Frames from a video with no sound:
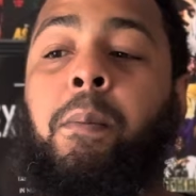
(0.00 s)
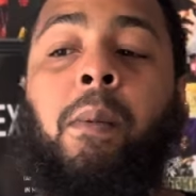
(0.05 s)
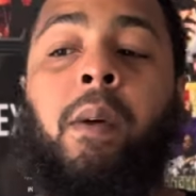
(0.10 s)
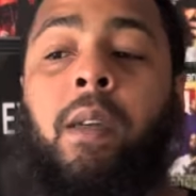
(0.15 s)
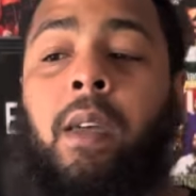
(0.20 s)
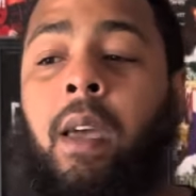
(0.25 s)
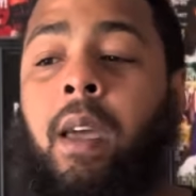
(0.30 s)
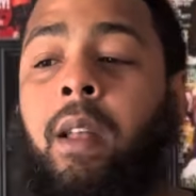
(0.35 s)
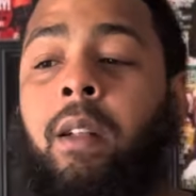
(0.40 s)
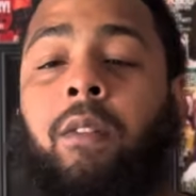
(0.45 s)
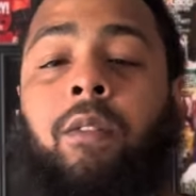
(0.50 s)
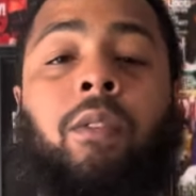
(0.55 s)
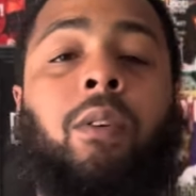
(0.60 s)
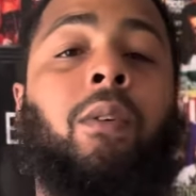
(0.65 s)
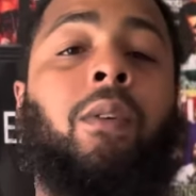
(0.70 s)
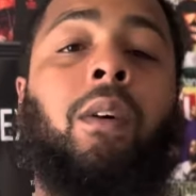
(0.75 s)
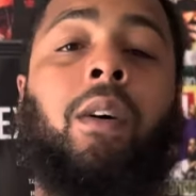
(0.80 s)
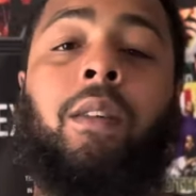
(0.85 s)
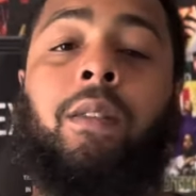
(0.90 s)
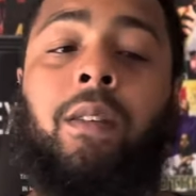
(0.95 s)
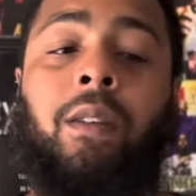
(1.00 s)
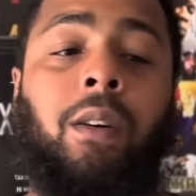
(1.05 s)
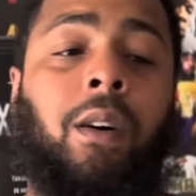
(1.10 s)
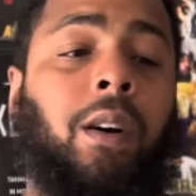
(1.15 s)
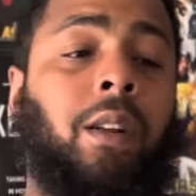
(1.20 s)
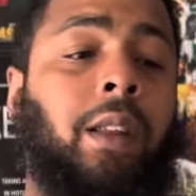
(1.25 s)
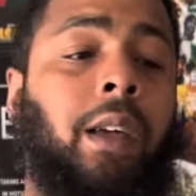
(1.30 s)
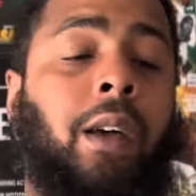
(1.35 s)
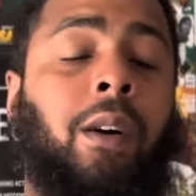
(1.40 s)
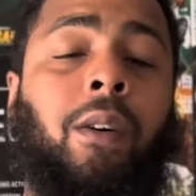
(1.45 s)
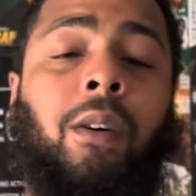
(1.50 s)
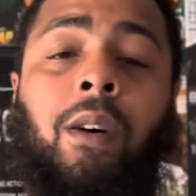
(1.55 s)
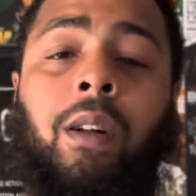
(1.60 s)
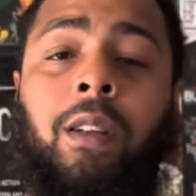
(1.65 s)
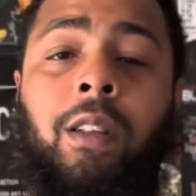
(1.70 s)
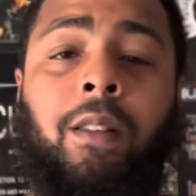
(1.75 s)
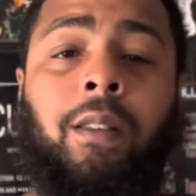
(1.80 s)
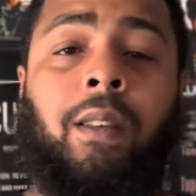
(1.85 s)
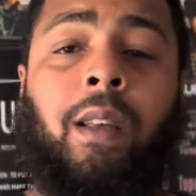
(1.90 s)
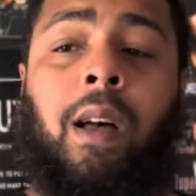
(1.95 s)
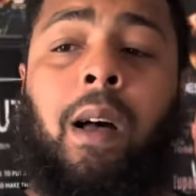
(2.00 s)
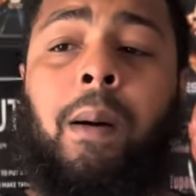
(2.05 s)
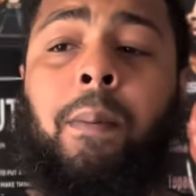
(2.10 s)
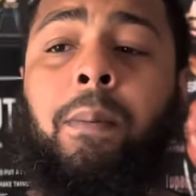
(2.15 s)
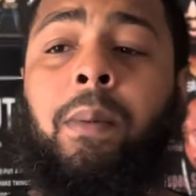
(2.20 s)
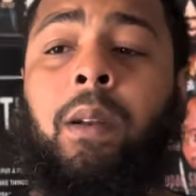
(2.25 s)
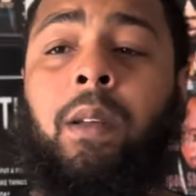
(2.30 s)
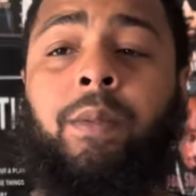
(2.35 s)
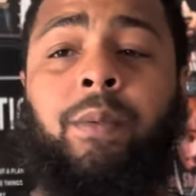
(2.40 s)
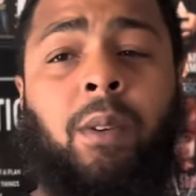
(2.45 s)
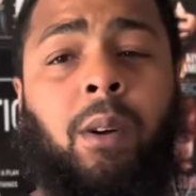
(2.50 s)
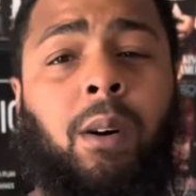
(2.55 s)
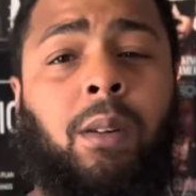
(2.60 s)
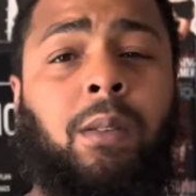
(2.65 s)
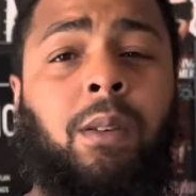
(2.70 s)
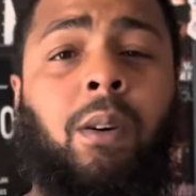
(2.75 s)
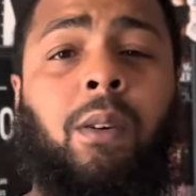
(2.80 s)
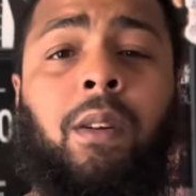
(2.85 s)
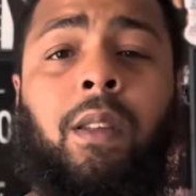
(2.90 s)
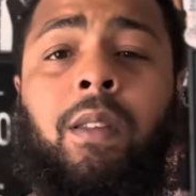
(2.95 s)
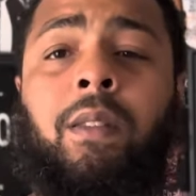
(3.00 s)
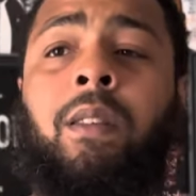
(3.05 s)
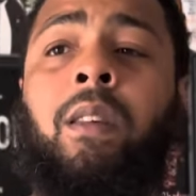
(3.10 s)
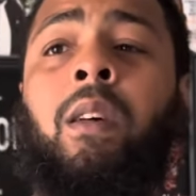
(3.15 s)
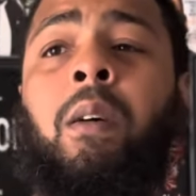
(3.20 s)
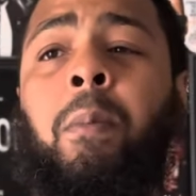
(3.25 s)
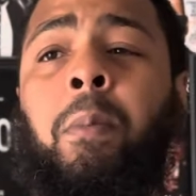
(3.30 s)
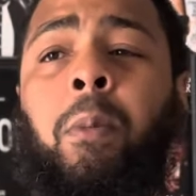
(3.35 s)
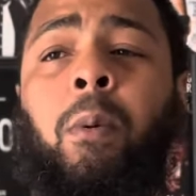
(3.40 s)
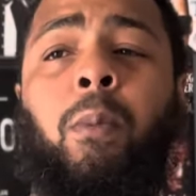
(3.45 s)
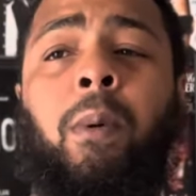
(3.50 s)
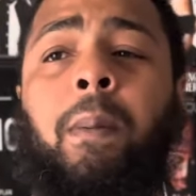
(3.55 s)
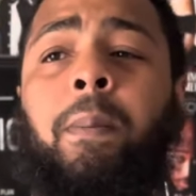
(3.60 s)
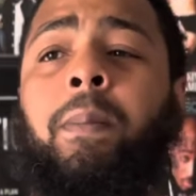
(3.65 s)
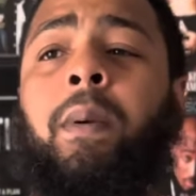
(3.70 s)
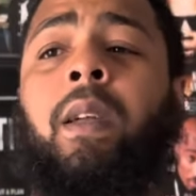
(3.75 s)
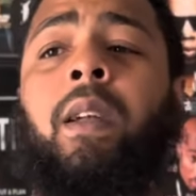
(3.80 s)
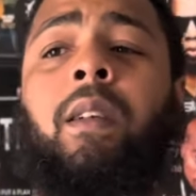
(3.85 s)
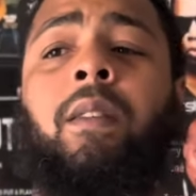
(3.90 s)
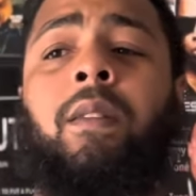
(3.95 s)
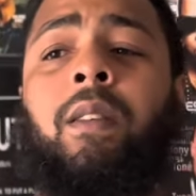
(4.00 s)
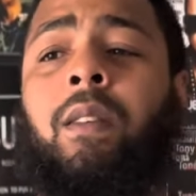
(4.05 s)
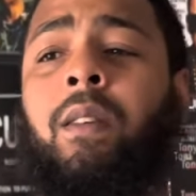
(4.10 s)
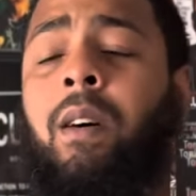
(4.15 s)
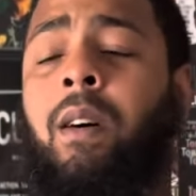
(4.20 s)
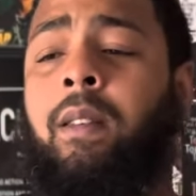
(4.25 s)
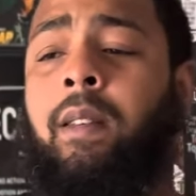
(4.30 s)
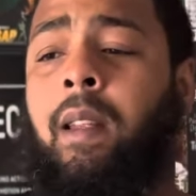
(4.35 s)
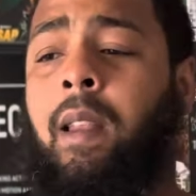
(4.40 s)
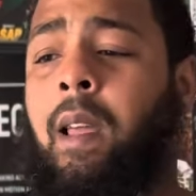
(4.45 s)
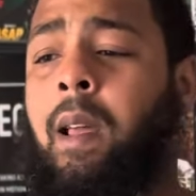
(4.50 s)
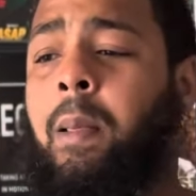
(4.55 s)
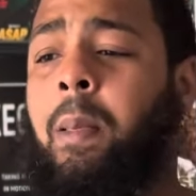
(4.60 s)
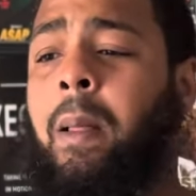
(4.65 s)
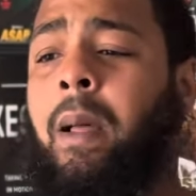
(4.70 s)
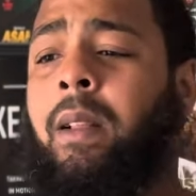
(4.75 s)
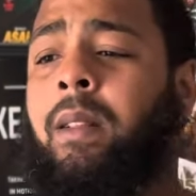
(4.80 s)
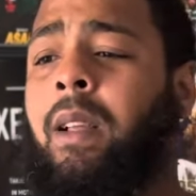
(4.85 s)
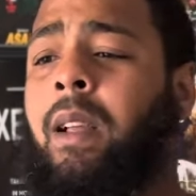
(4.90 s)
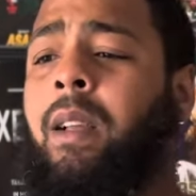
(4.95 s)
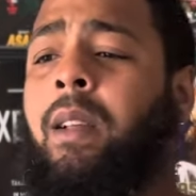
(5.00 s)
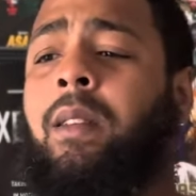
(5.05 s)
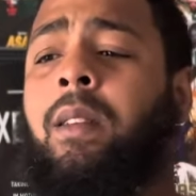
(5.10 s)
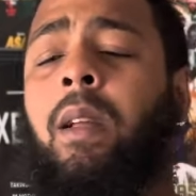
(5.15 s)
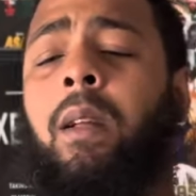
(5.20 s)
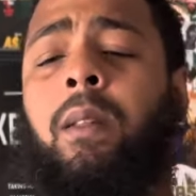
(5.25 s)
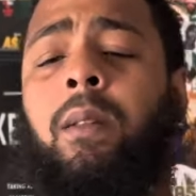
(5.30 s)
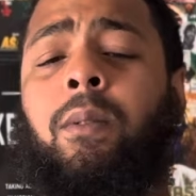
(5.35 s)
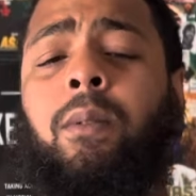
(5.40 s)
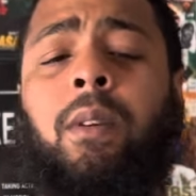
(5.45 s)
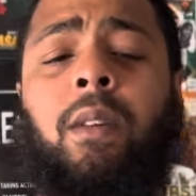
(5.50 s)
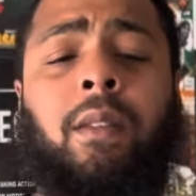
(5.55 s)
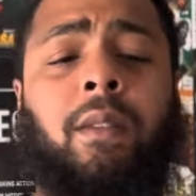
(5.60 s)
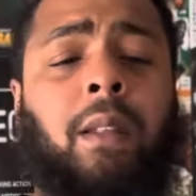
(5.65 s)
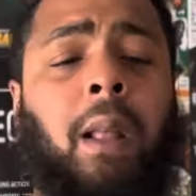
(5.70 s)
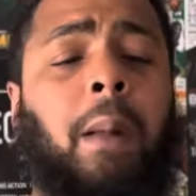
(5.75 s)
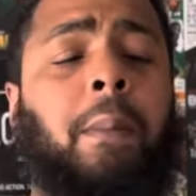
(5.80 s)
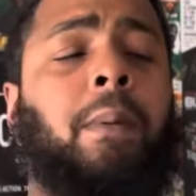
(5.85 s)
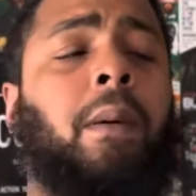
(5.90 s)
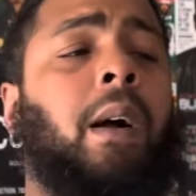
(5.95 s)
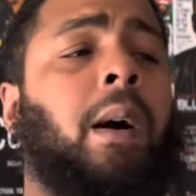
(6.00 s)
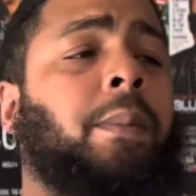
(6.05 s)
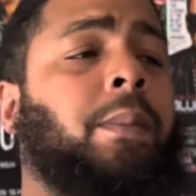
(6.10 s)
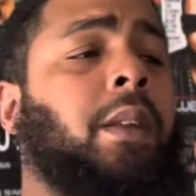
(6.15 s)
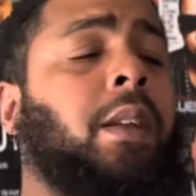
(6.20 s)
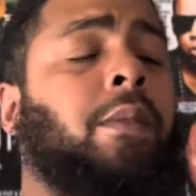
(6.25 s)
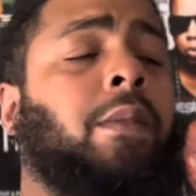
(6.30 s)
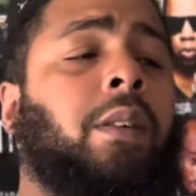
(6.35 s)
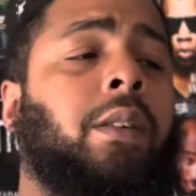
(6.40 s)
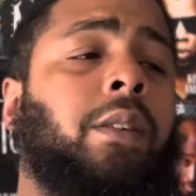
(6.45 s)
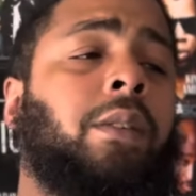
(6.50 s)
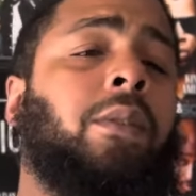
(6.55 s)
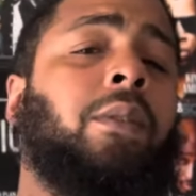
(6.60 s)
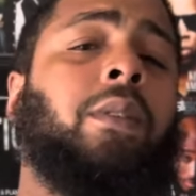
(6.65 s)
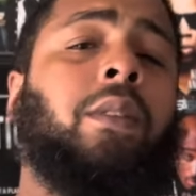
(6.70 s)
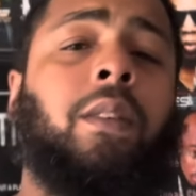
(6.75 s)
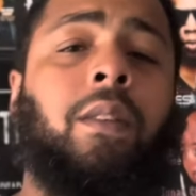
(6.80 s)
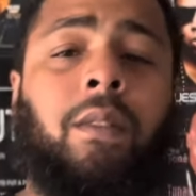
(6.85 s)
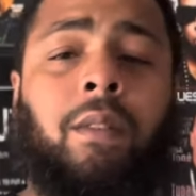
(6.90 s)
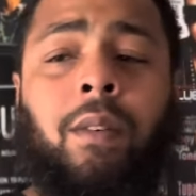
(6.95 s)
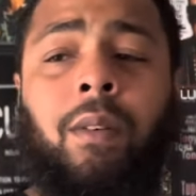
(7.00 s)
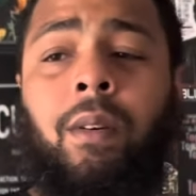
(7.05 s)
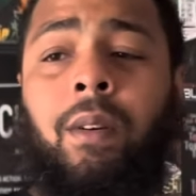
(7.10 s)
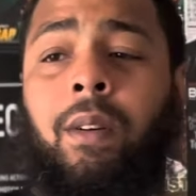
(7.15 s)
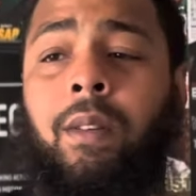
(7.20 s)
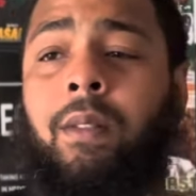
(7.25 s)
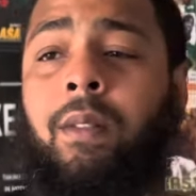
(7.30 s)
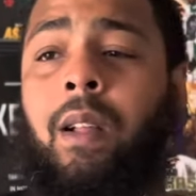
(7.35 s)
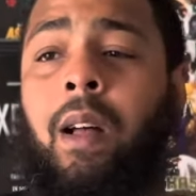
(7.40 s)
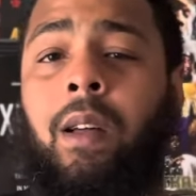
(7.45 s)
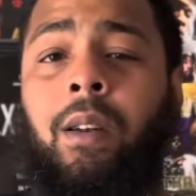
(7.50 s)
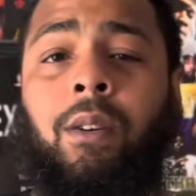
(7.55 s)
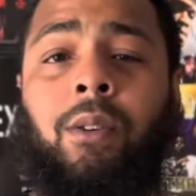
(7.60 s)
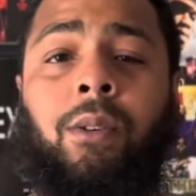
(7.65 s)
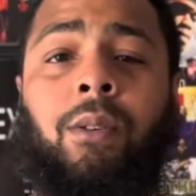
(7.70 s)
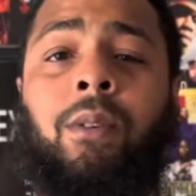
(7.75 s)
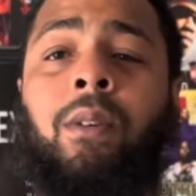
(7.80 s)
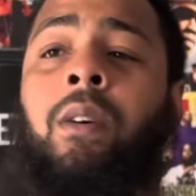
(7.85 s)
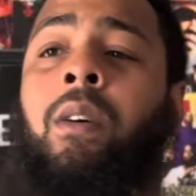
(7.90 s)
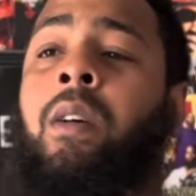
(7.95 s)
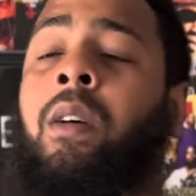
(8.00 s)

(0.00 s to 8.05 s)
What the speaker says: hitting tours and all that all the time, but if y'all notice, with Beans and all of that, like, they do the State Property Reunion Tour. It's not no